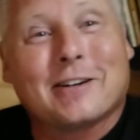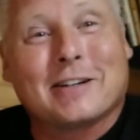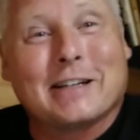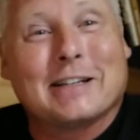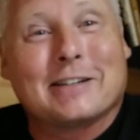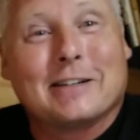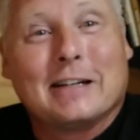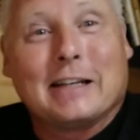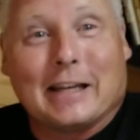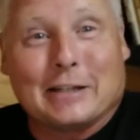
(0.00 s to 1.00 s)
on our dinner
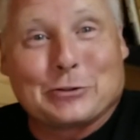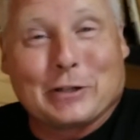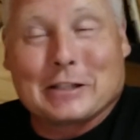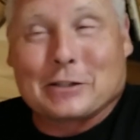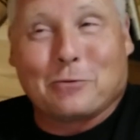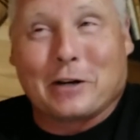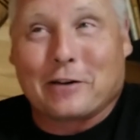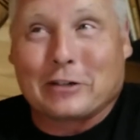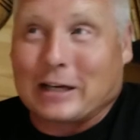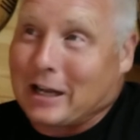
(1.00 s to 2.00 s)
and drinks and
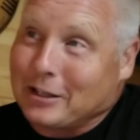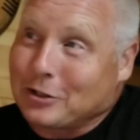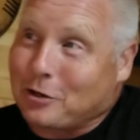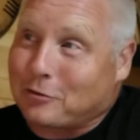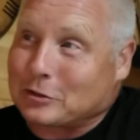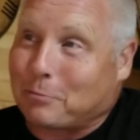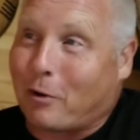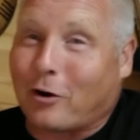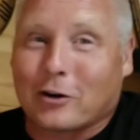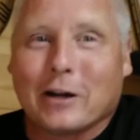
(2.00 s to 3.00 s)
whatever. And I look over at the
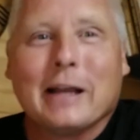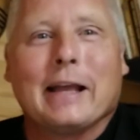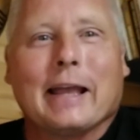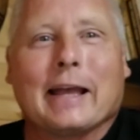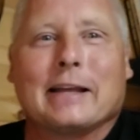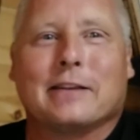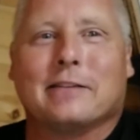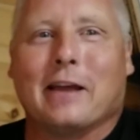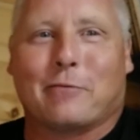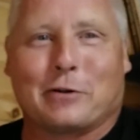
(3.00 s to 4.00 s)
bar and
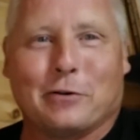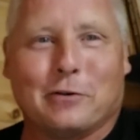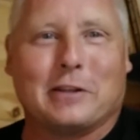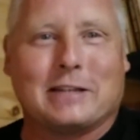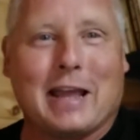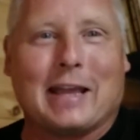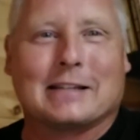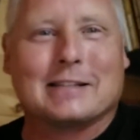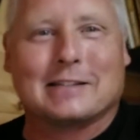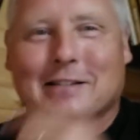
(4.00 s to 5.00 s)
they were doing the
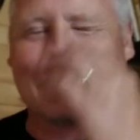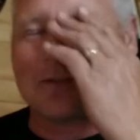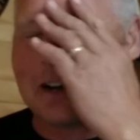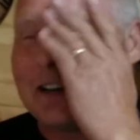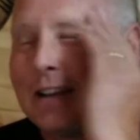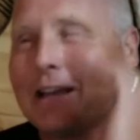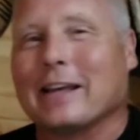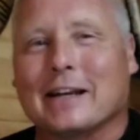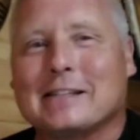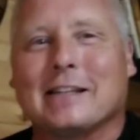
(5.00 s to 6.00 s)
dance and stuff, right?
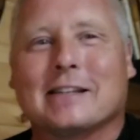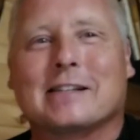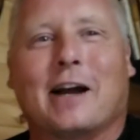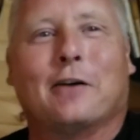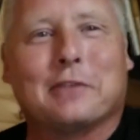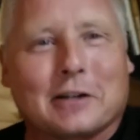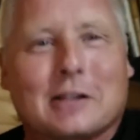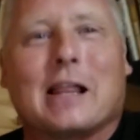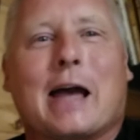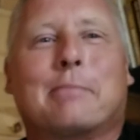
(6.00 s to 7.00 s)
And I see this guy over there
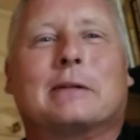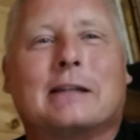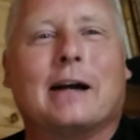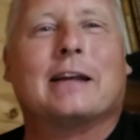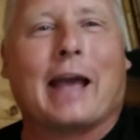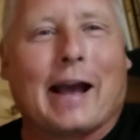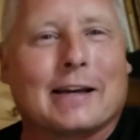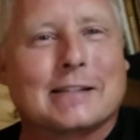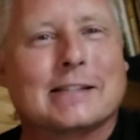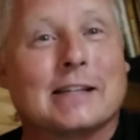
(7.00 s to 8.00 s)
clapping, kind of
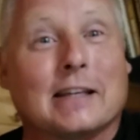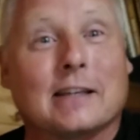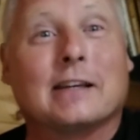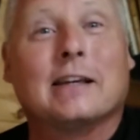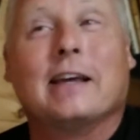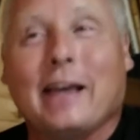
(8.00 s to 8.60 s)
out of sync